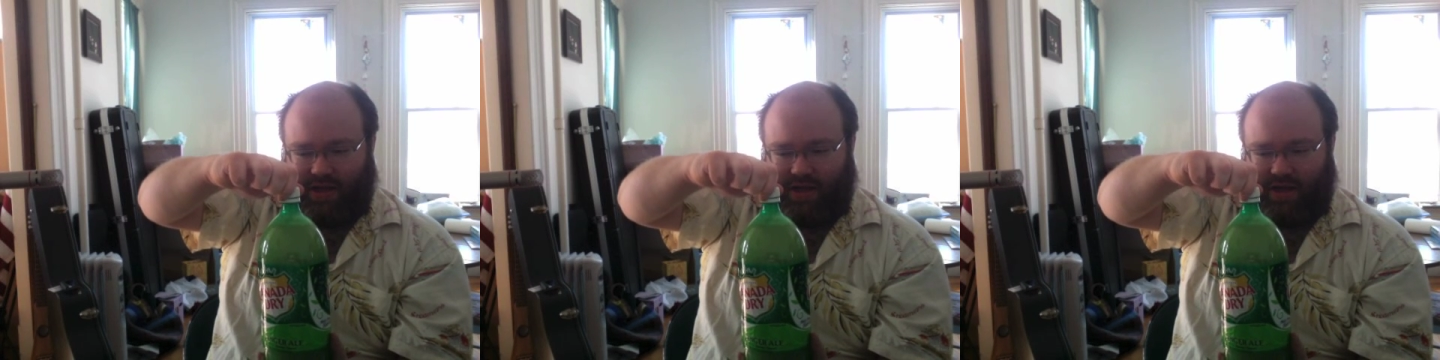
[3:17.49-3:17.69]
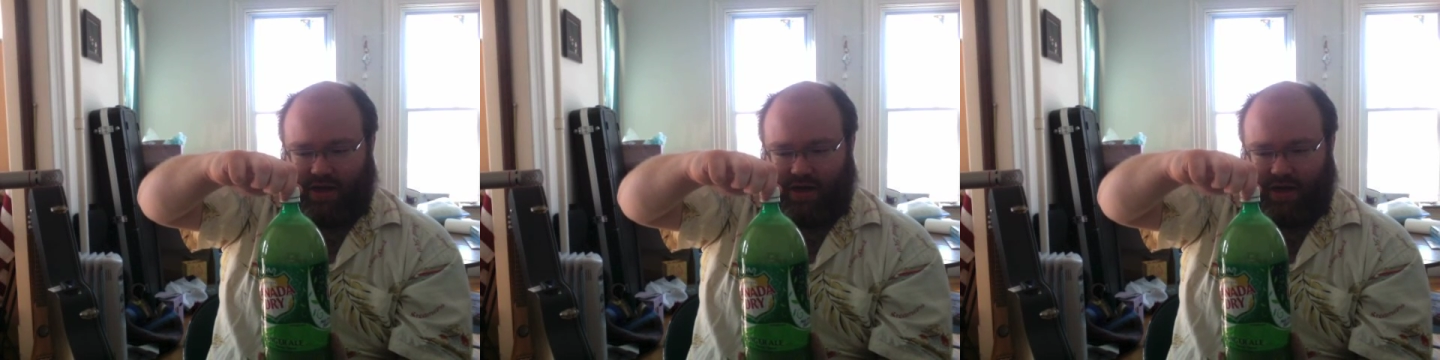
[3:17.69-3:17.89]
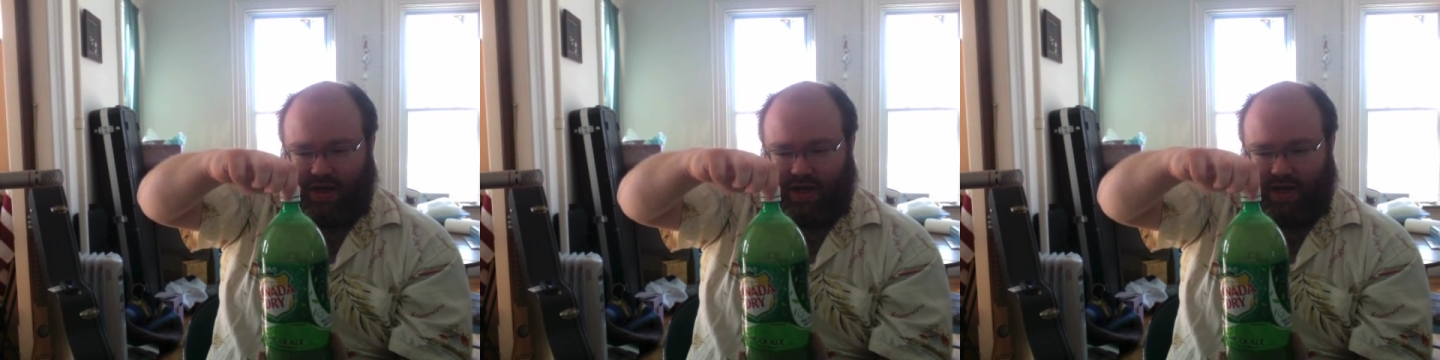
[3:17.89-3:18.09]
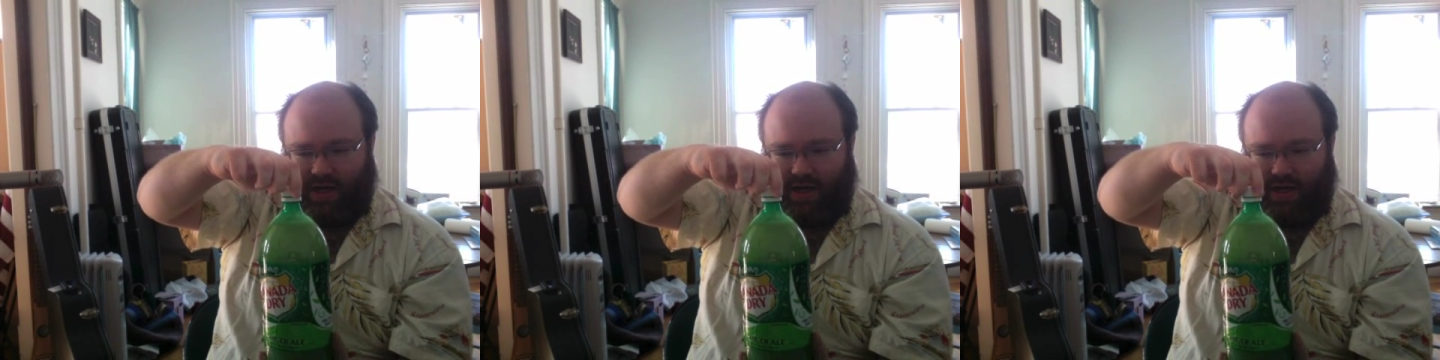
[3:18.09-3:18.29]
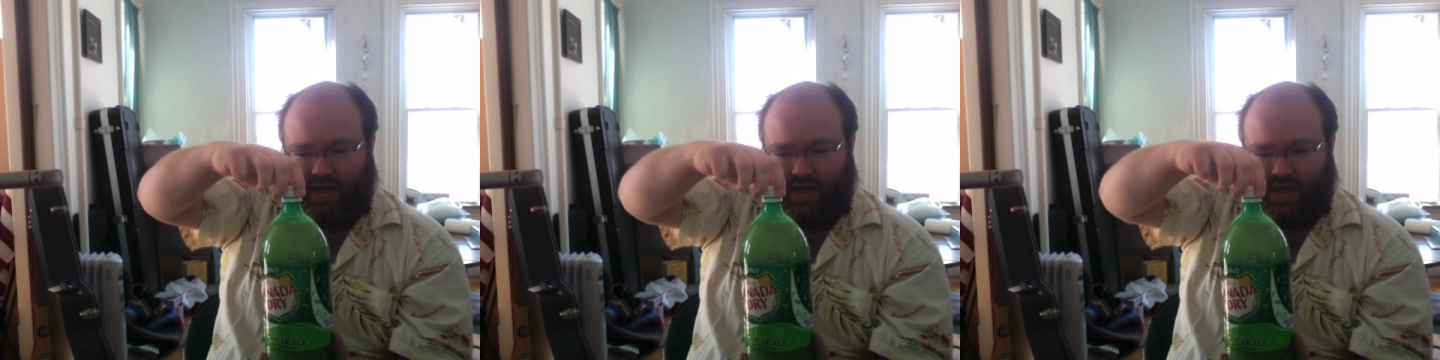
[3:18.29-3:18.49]
All right,
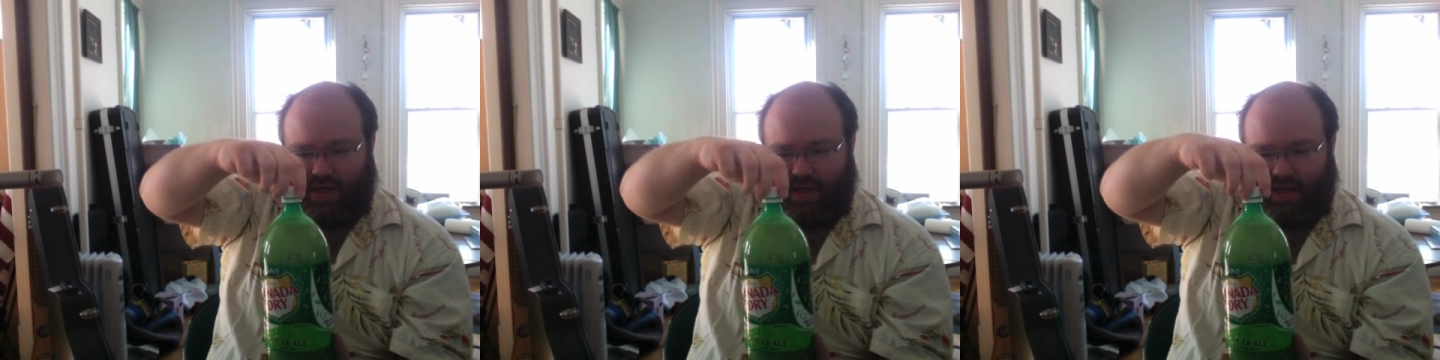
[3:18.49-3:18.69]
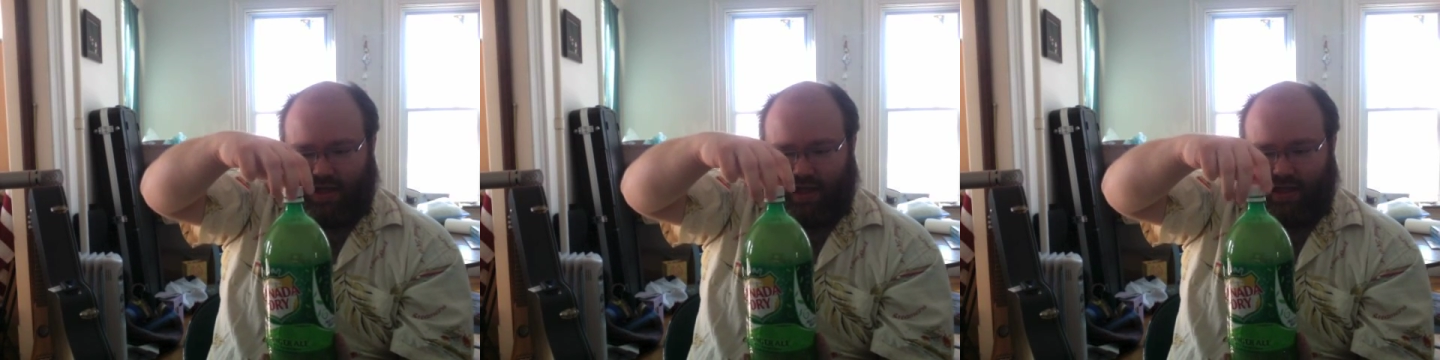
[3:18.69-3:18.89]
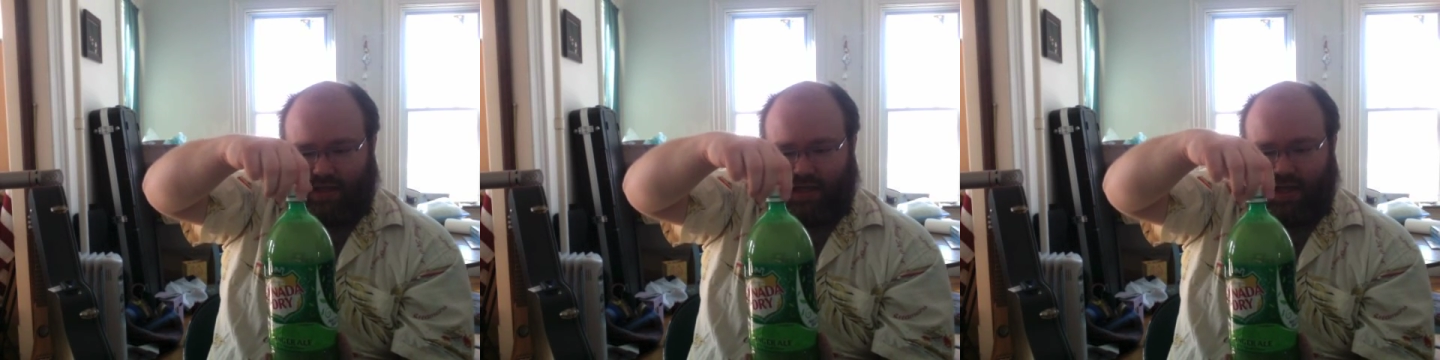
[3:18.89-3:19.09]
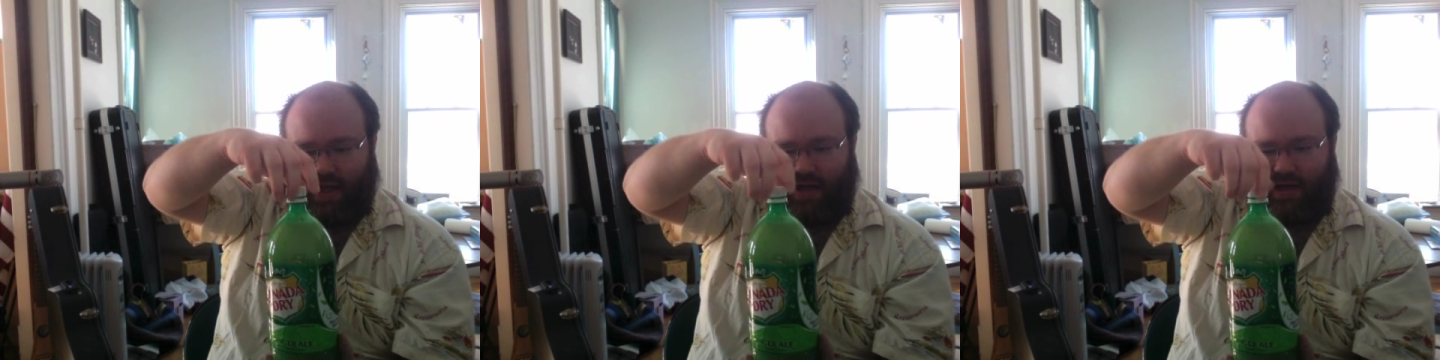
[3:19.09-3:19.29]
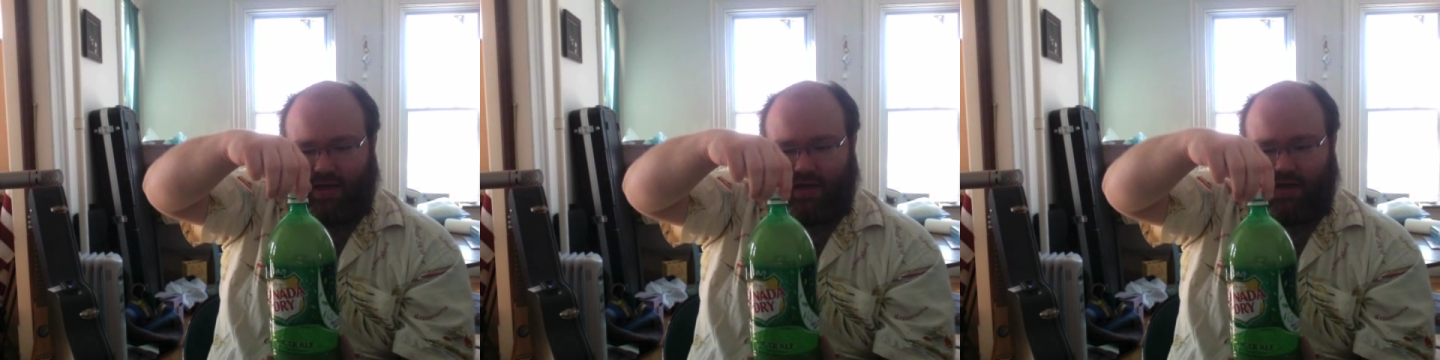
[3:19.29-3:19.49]
I think that's that.